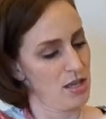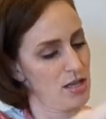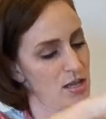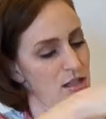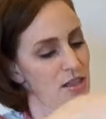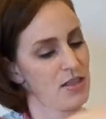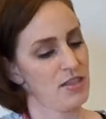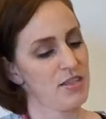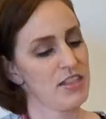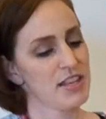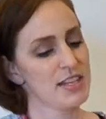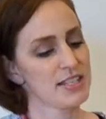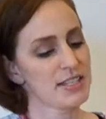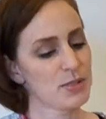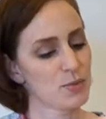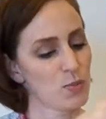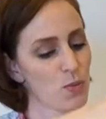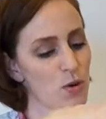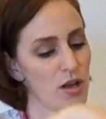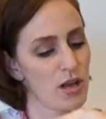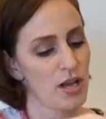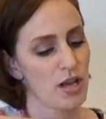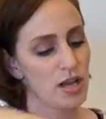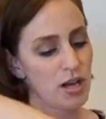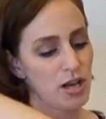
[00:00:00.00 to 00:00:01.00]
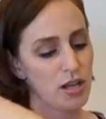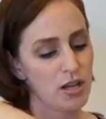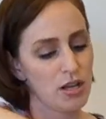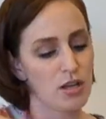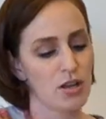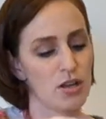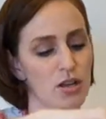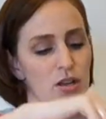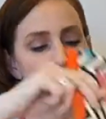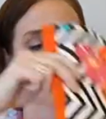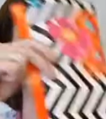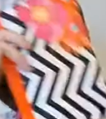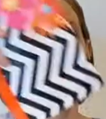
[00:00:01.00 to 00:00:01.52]
this one
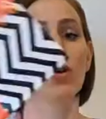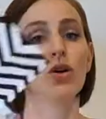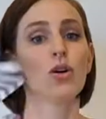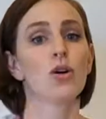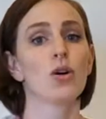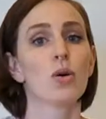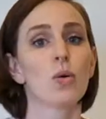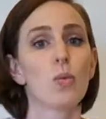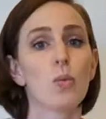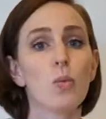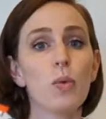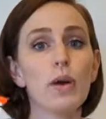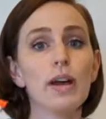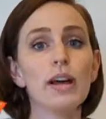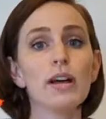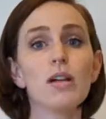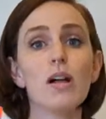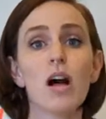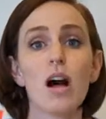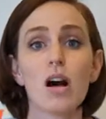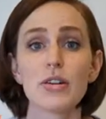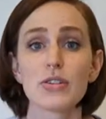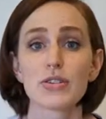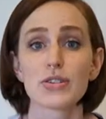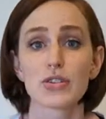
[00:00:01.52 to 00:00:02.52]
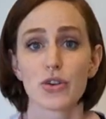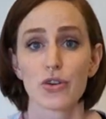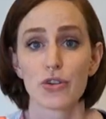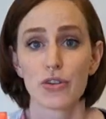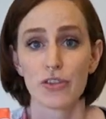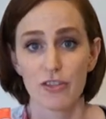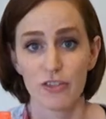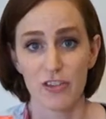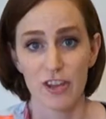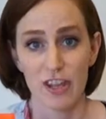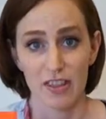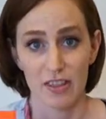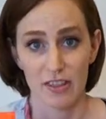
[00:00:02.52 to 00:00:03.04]
will also
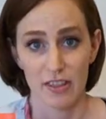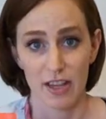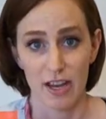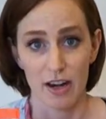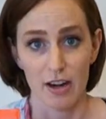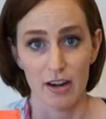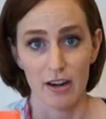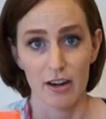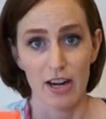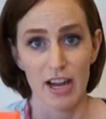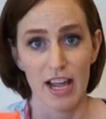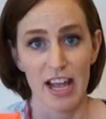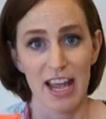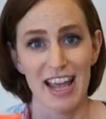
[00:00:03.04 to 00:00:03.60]
fit there.